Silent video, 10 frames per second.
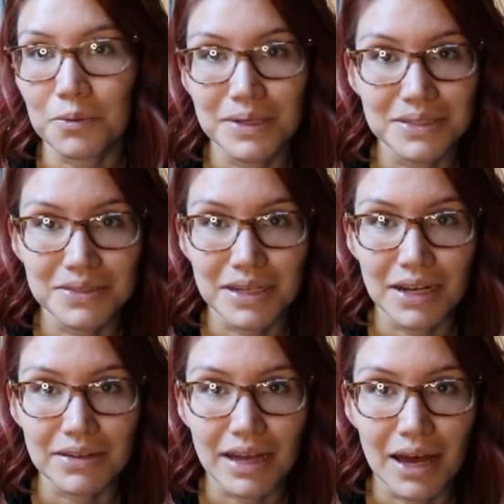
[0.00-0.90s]
wait to
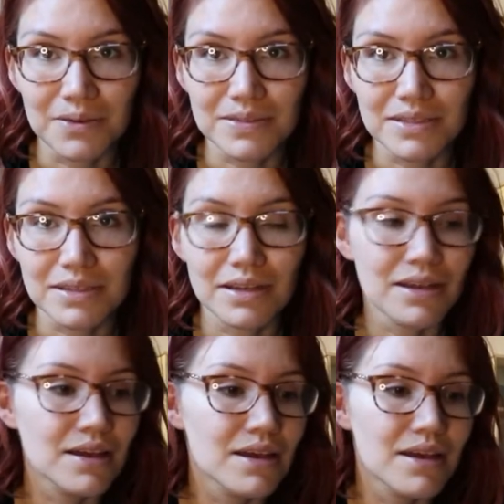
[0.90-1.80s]
get out the house.
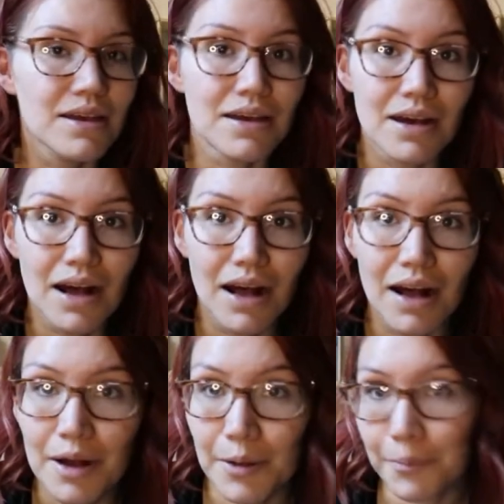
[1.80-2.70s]

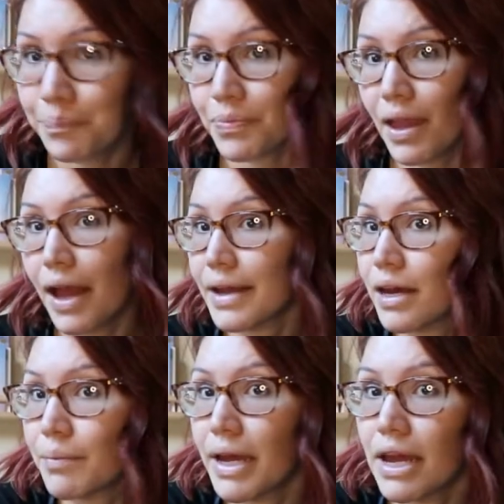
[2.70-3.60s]
Um, I
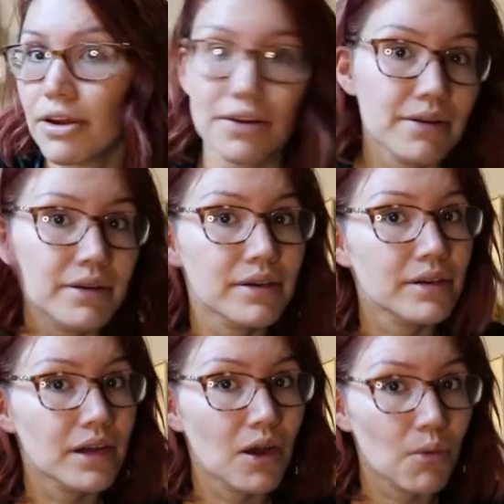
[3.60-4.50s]
cut my hair
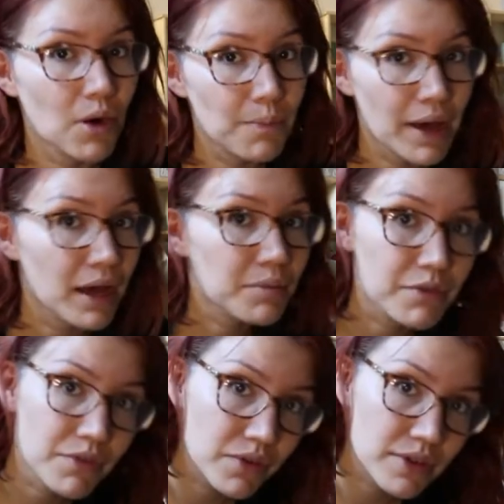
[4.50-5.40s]
a while back
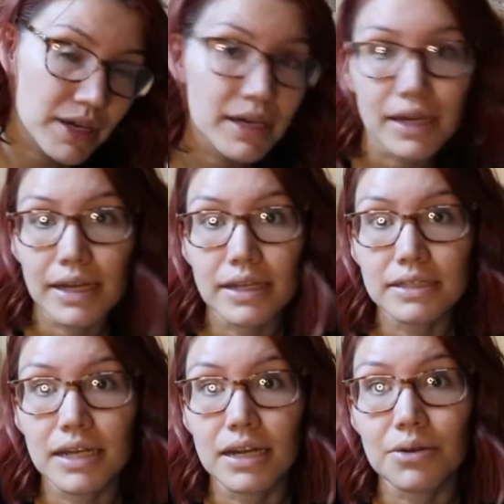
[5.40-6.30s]
before that and I
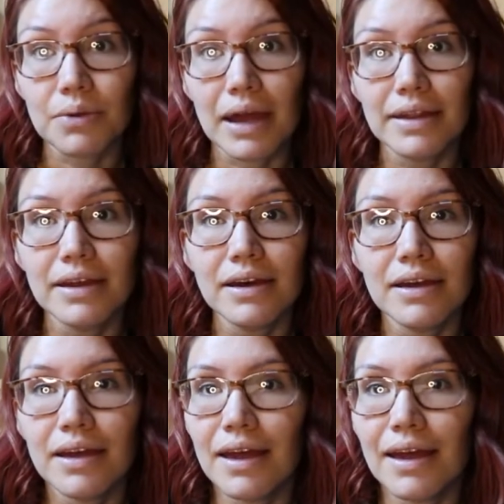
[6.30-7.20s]
dyed it red
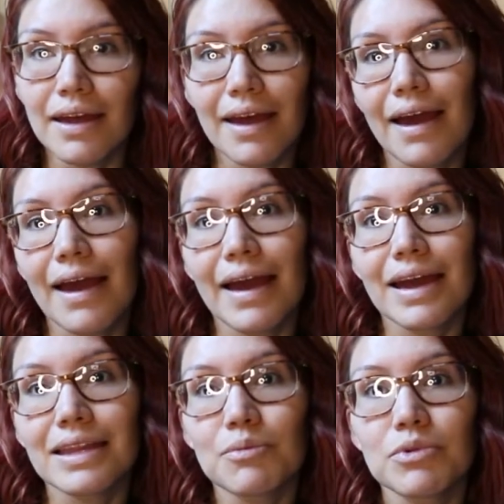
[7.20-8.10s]

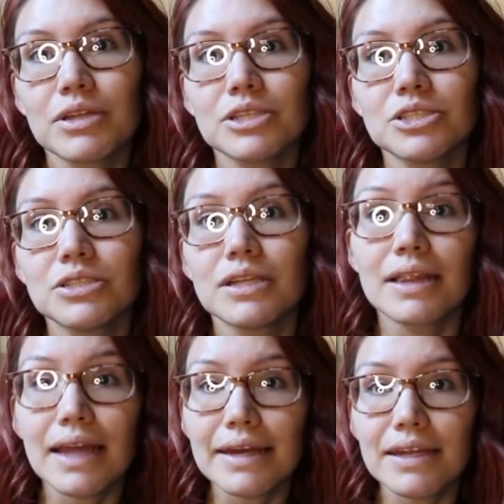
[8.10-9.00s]
and I'm really
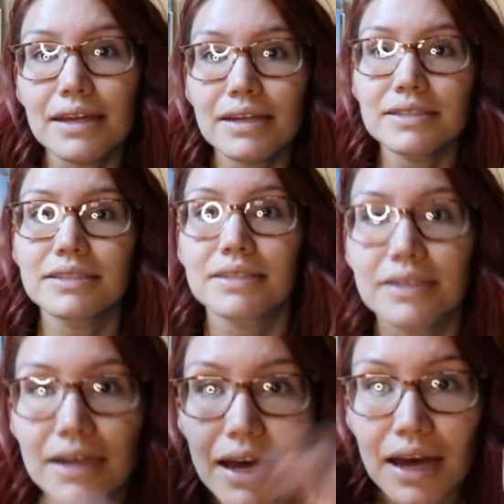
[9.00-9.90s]
liking it.
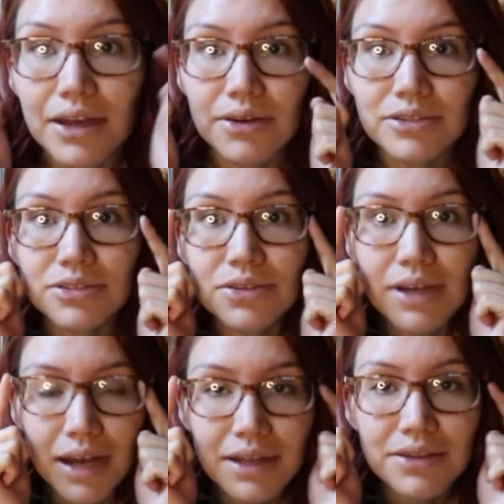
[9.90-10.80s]
I also
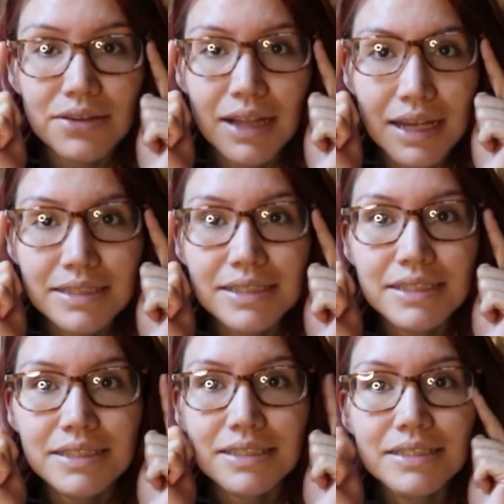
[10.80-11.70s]
got new
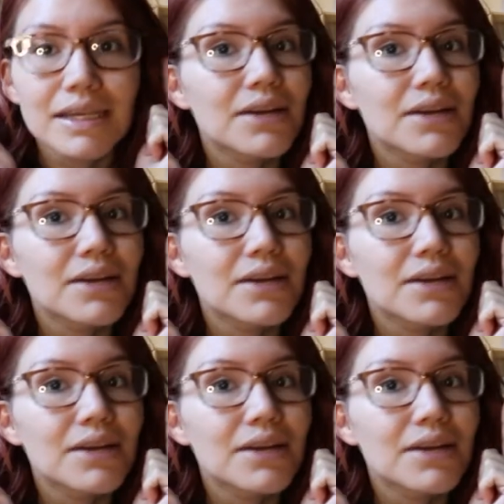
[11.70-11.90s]
glasses. I